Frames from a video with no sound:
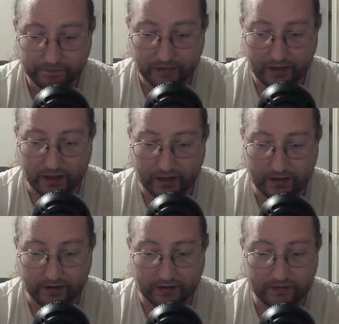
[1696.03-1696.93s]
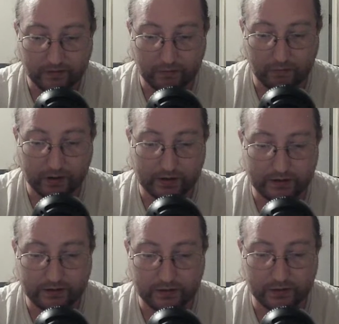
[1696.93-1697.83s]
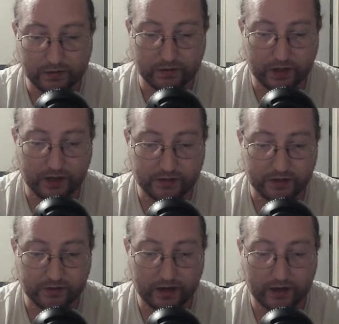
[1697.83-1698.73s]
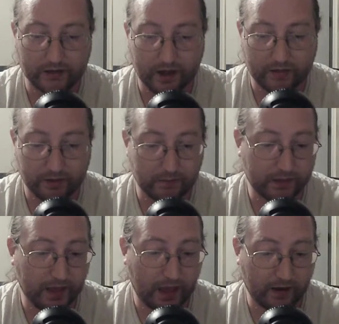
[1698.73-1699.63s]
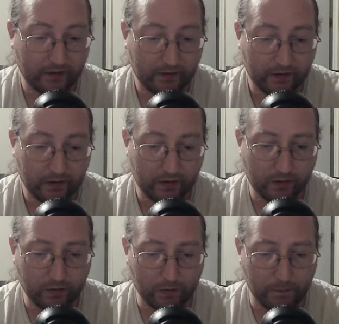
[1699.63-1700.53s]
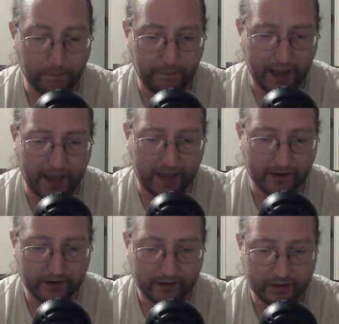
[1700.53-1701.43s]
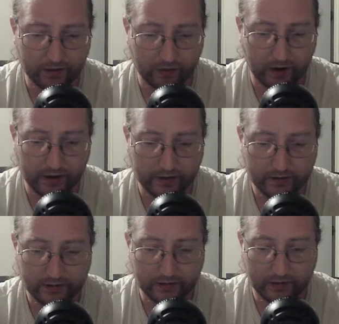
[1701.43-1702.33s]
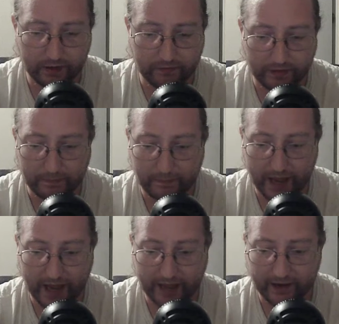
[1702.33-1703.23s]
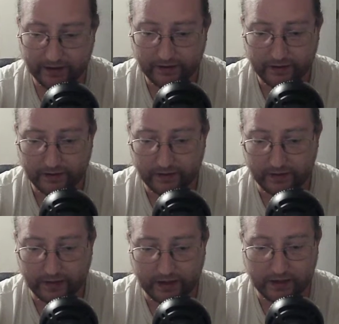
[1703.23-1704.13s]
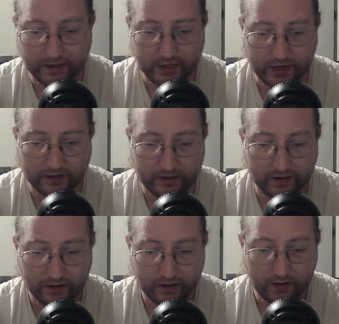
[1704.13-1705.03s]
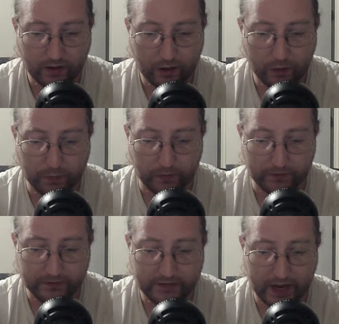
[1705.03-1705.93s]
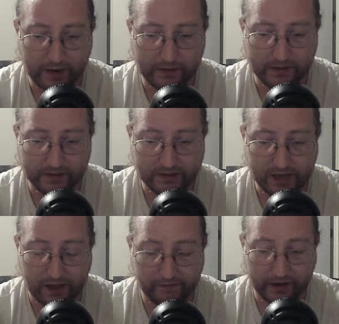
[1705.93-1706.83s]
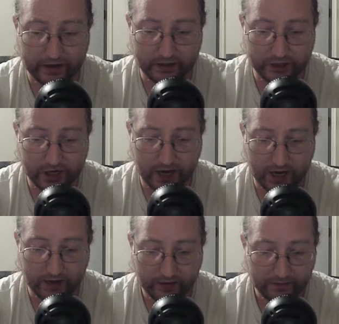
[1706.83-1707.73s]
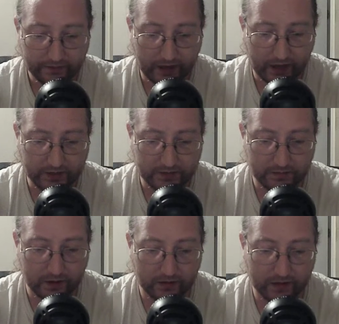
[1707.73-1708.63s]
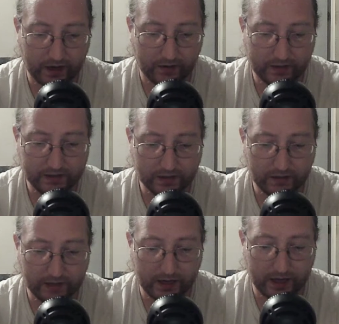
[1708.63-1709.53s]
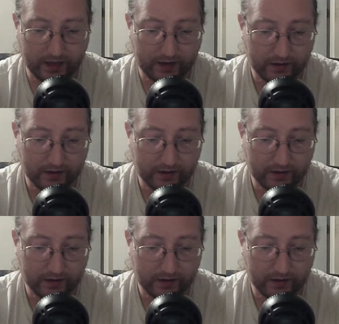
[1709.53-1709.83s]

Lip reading: and wanted to concentrate on nothing but that. "Oh, bad!" he cried. "Lovely bad!" And then he chanted, "Opal, diamond, sapphire, jade. I smell Gary's lemonade."